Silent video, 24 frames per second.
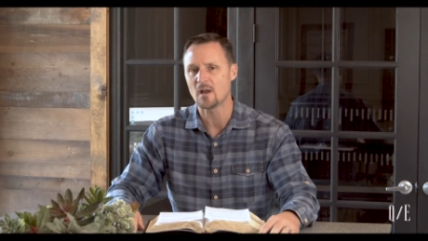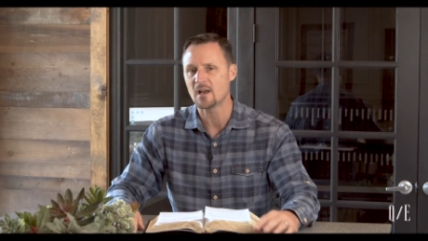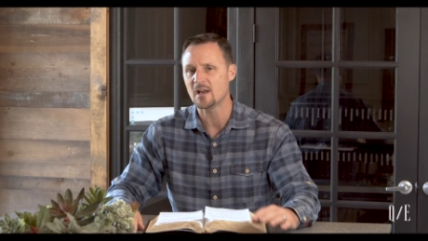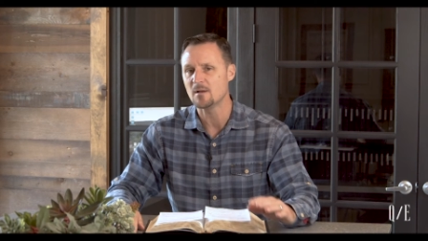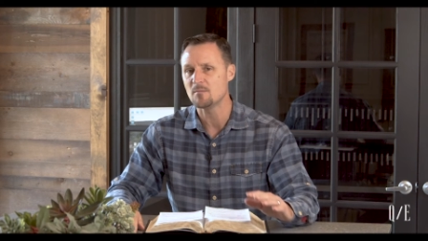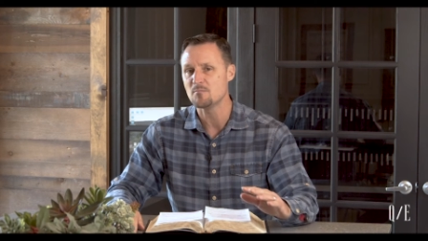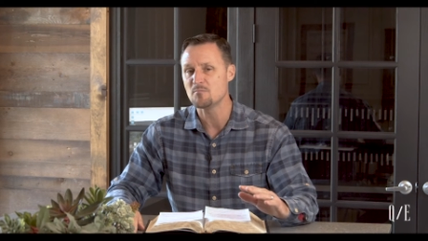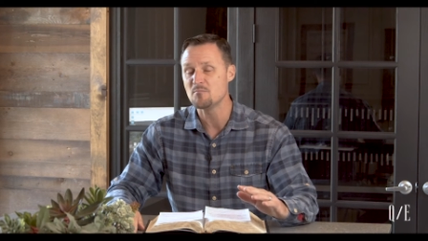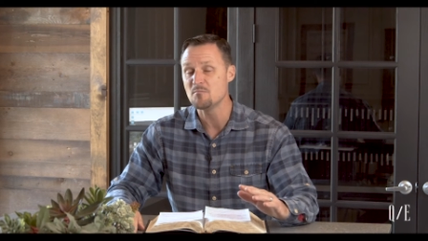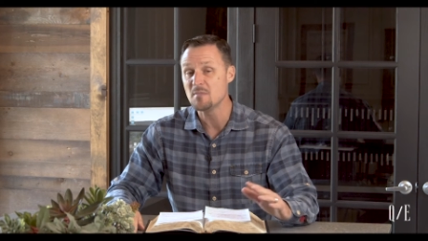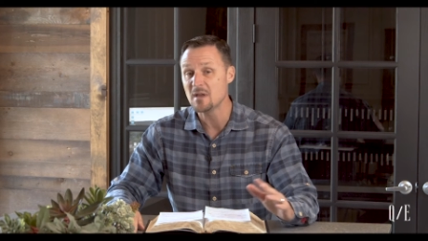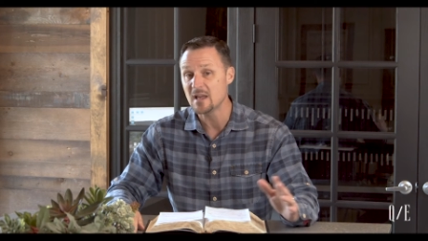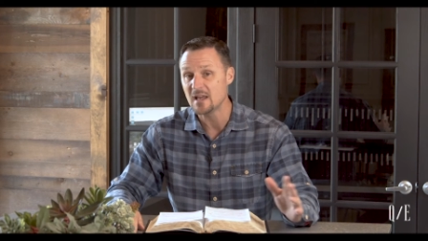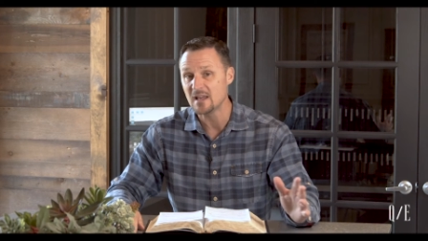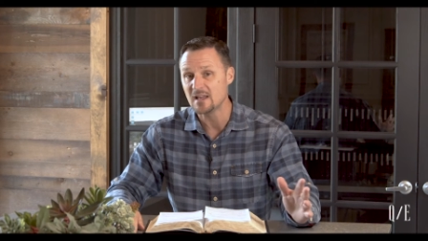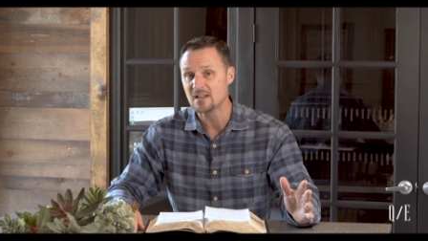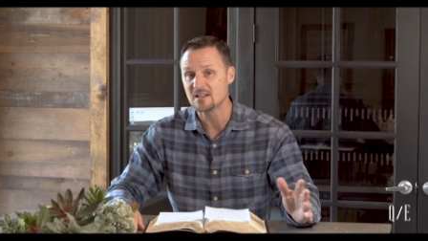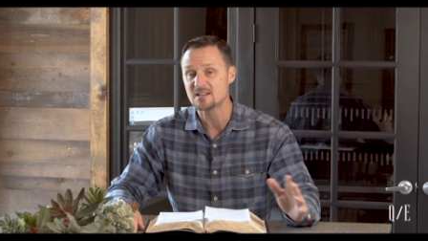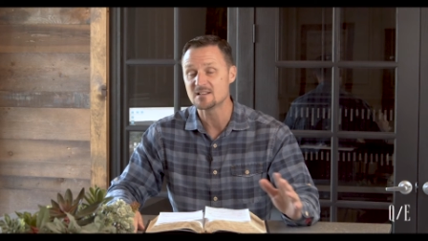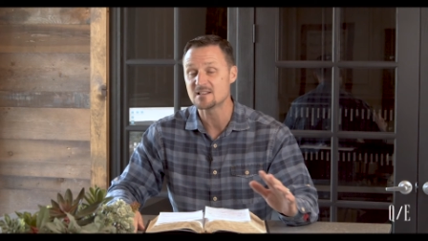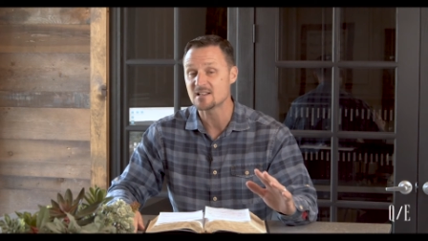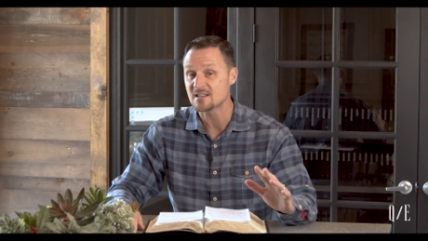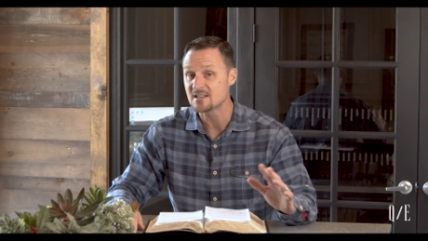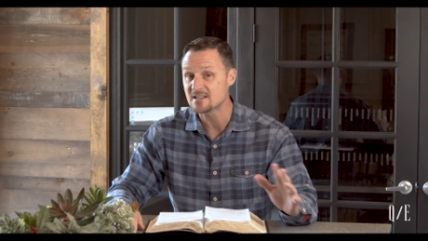it
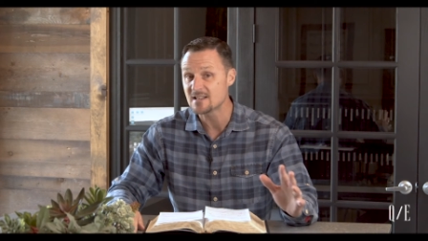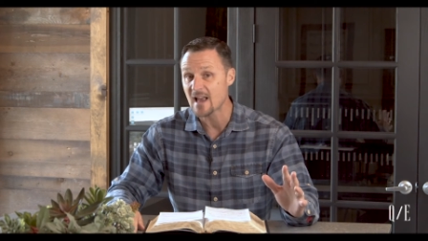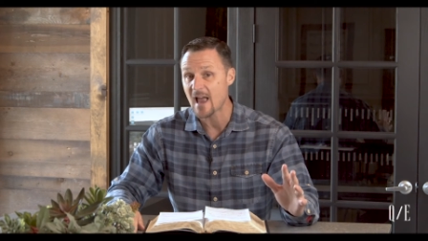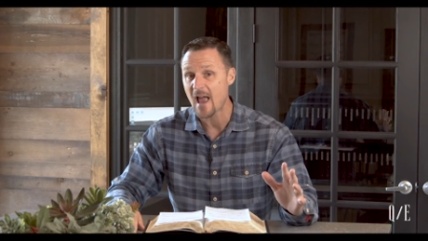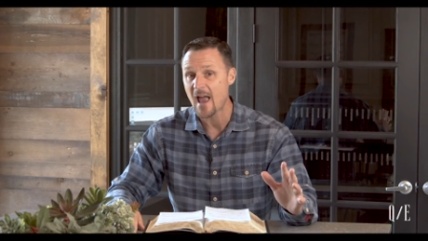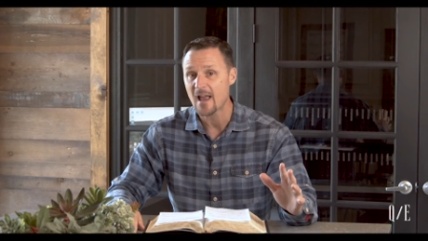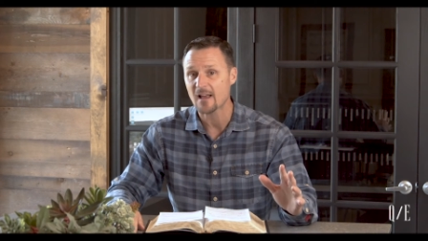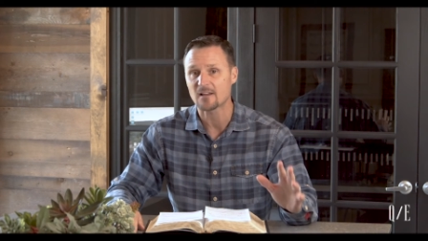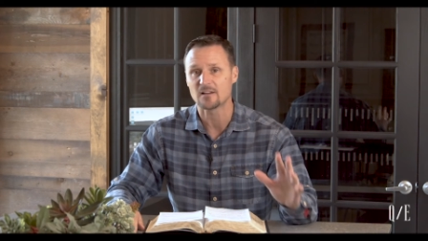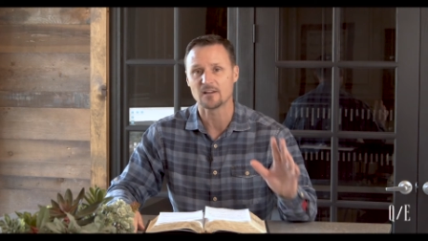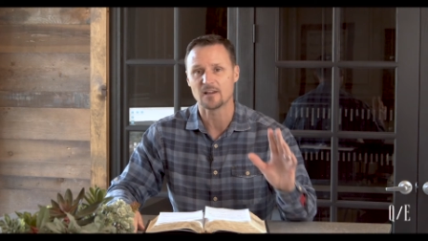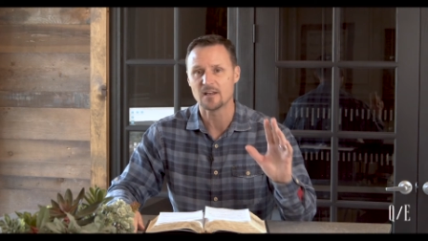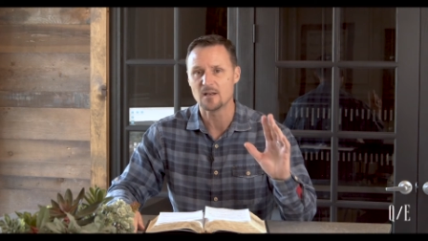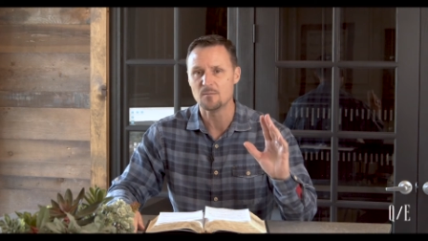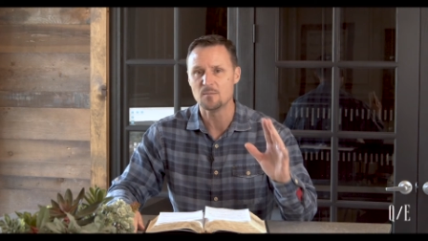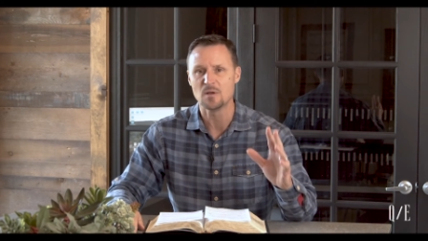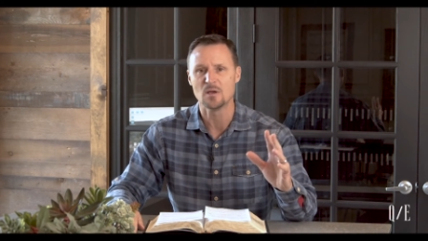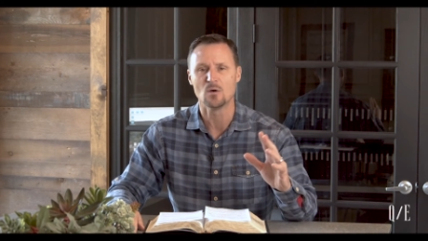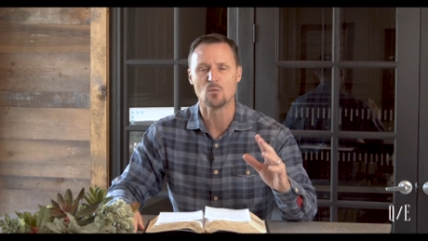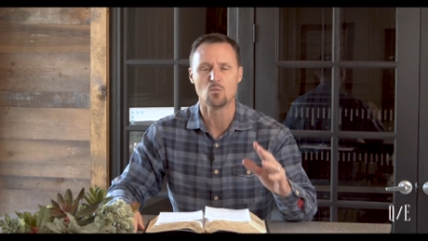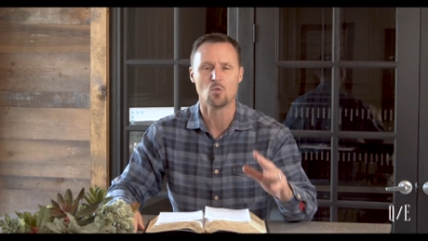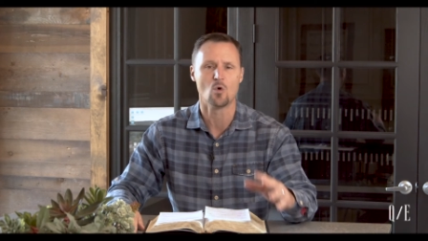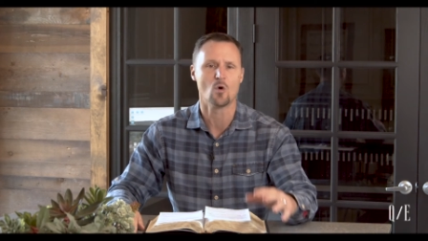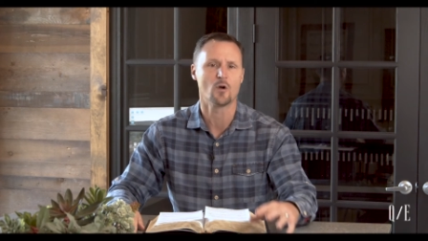means exactly to be
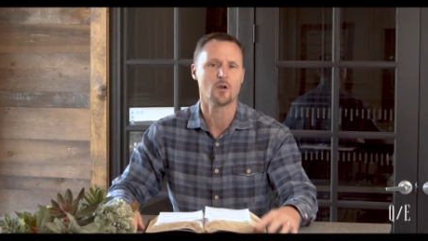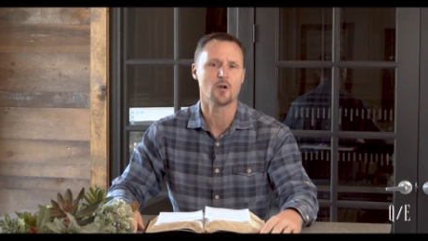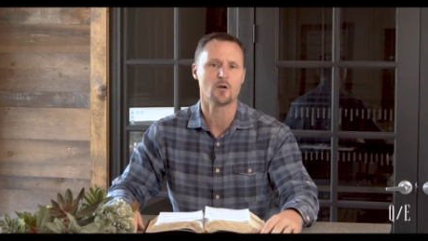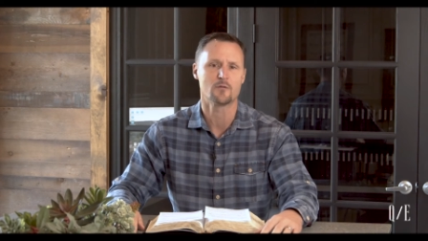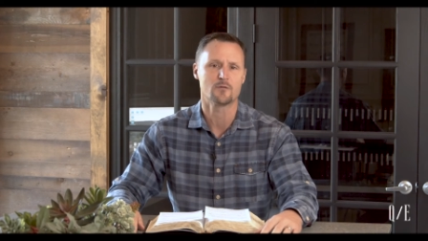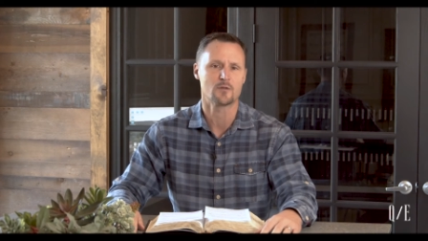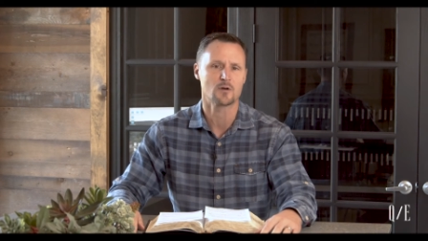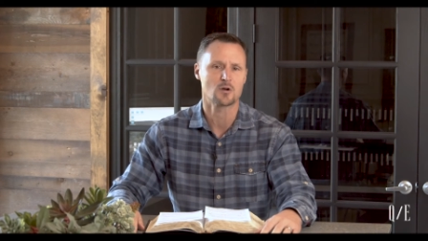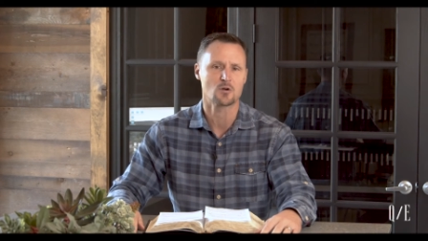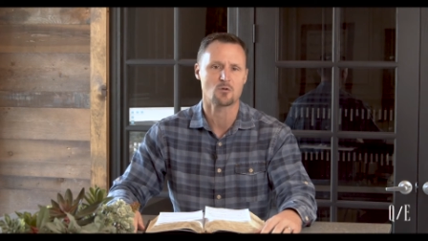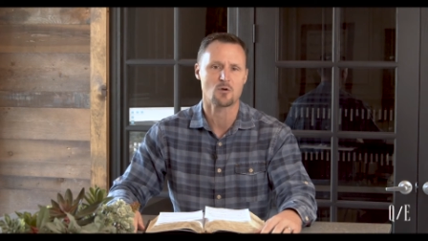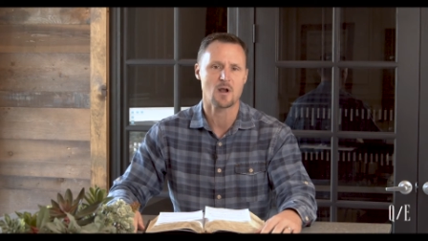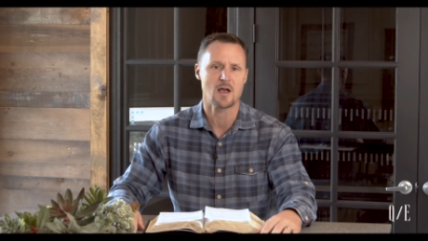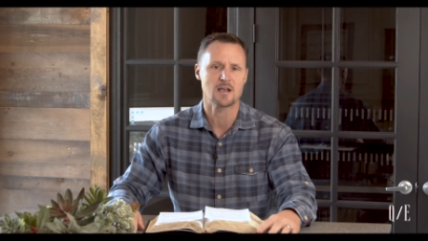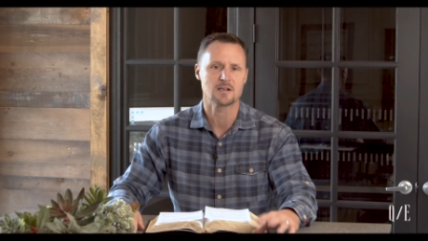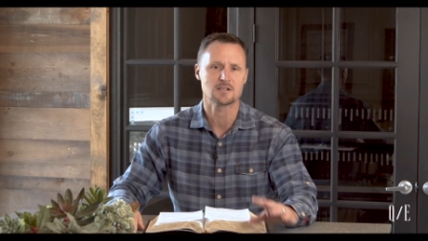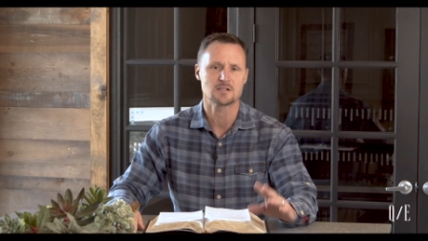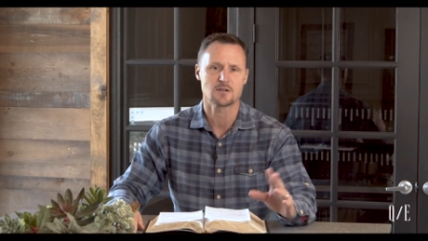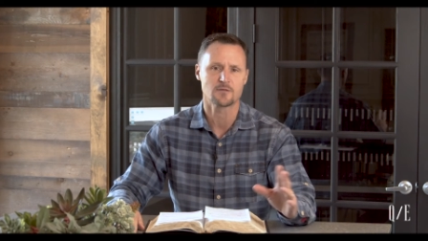a warrior for Christ.